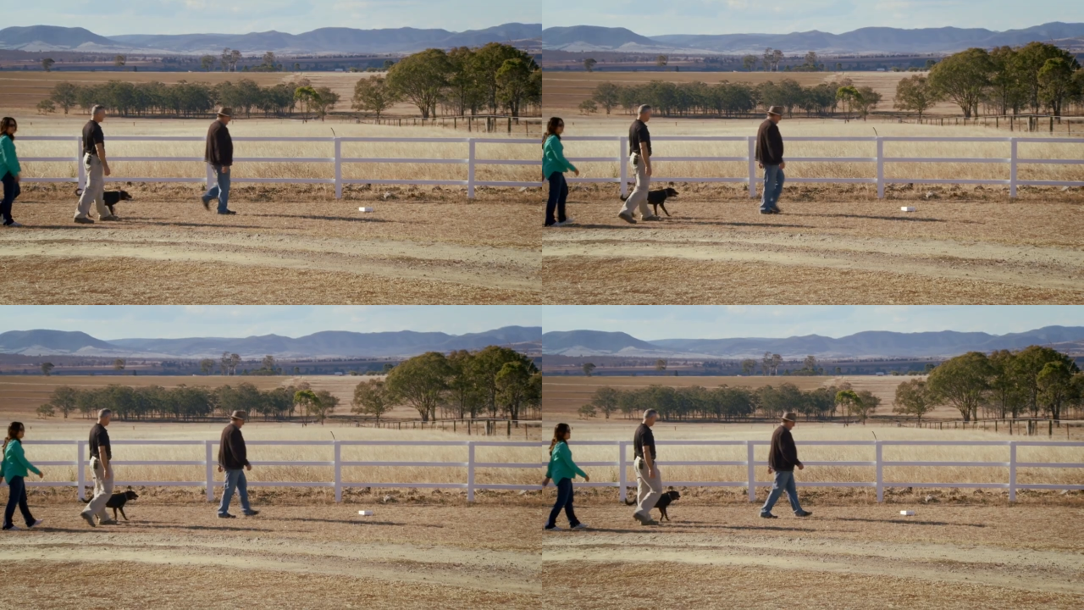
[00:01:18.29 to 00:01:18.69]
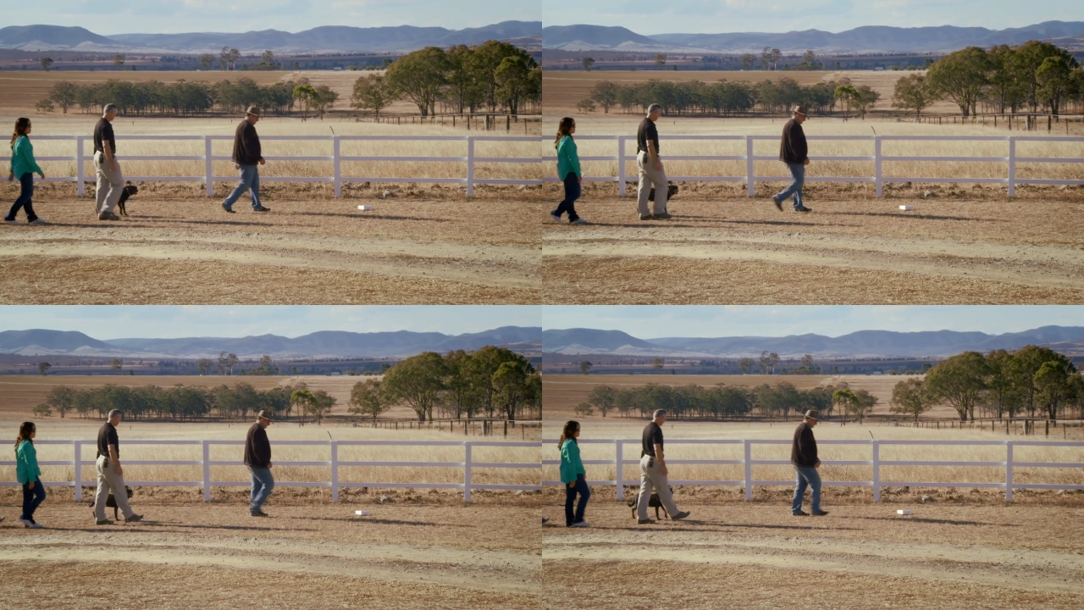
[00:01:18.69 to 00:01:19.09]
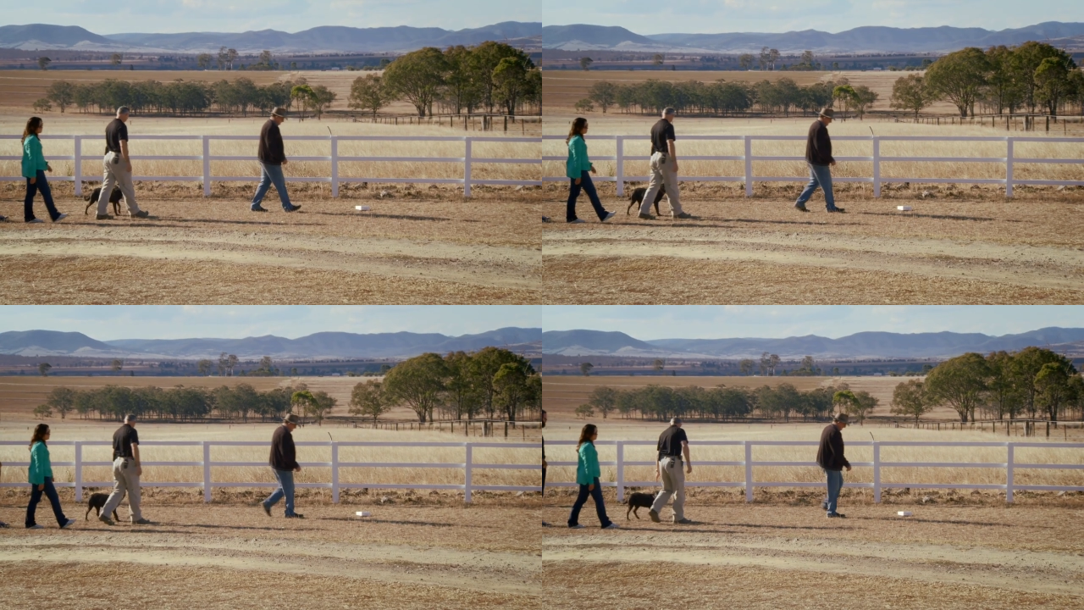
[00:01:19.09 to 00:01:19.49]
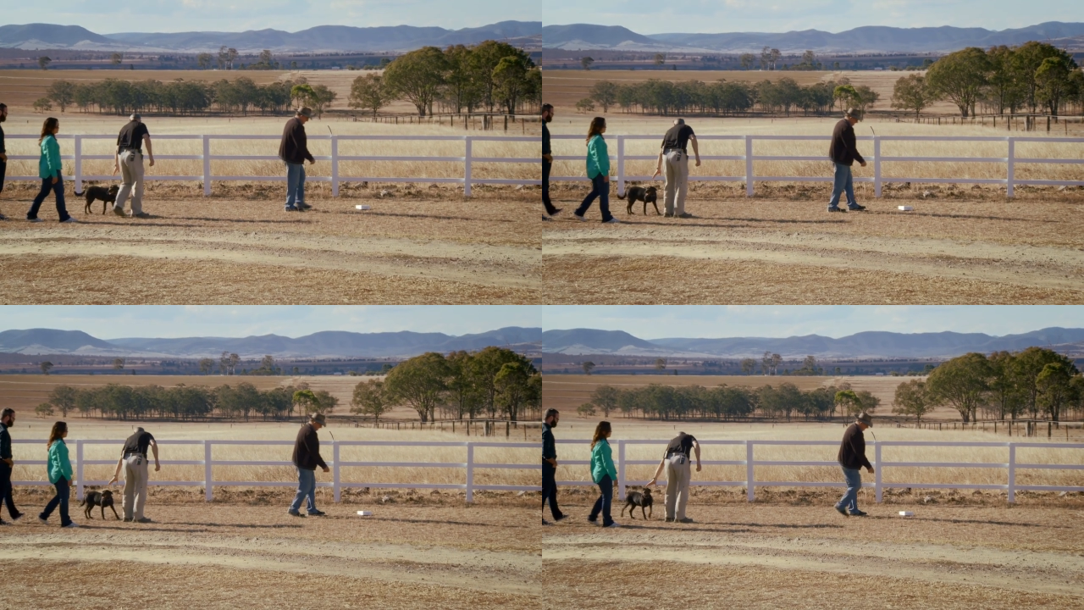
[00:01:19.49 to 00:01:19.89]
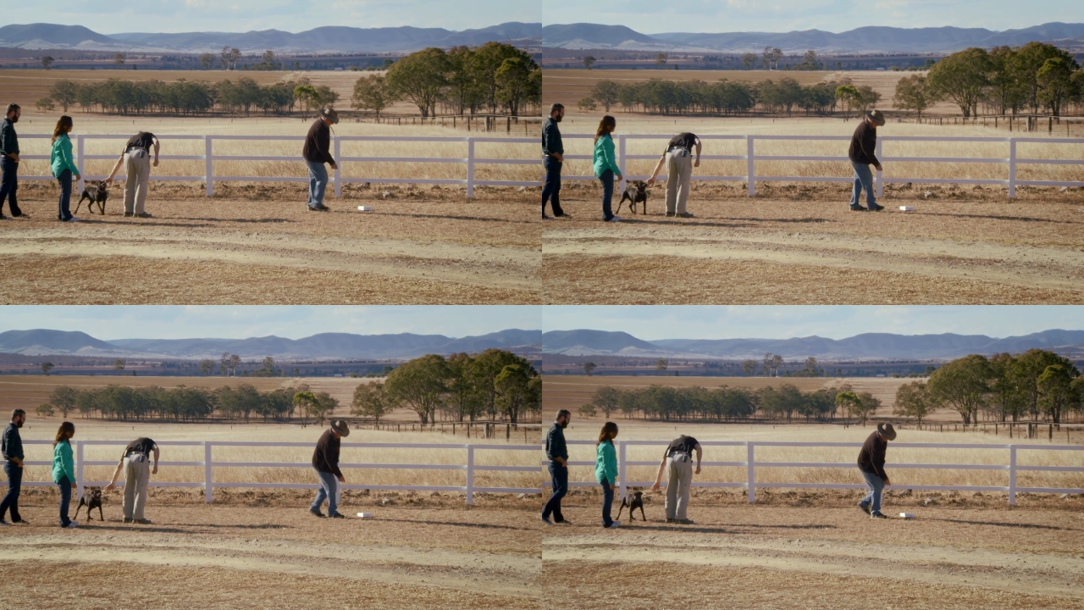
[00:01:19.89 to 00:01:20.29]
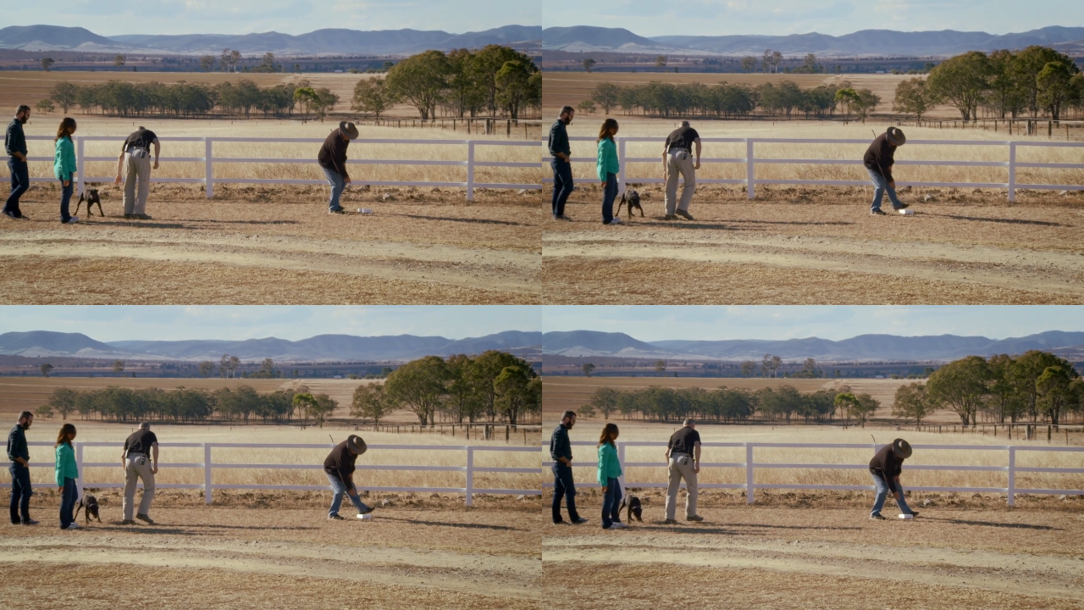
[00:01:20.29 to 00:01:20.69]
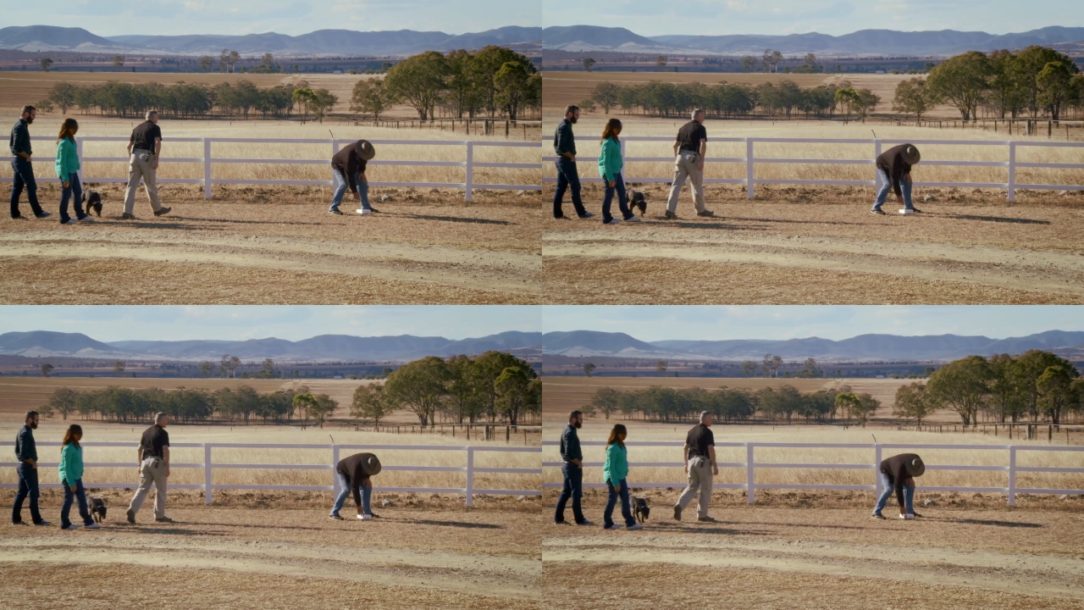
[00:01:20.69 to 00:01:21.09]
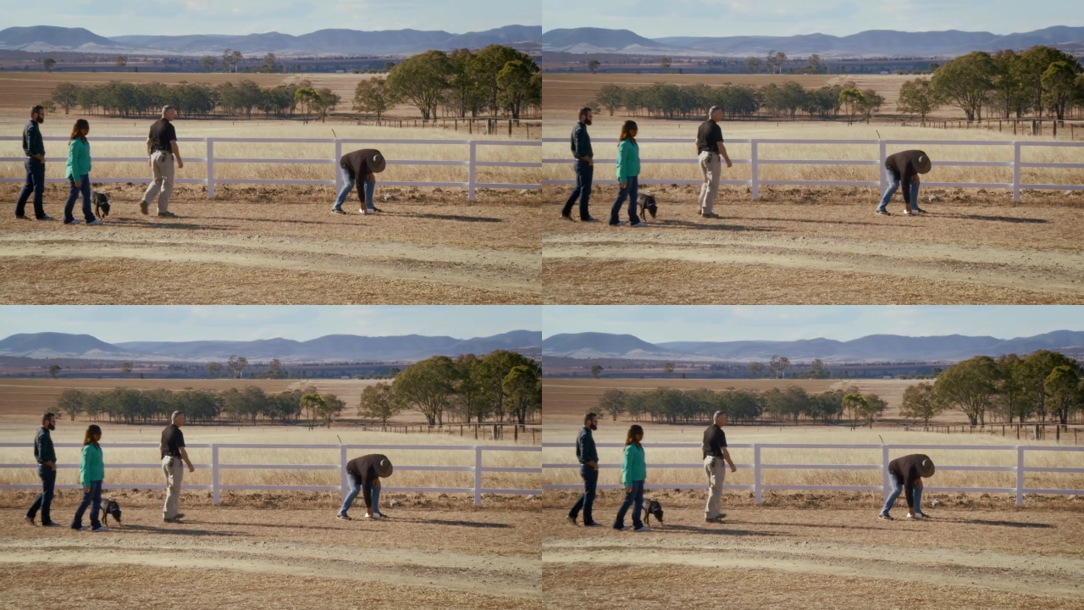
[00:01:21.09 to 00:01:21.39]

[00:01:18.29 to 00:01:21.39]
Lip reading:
(no speaker visible)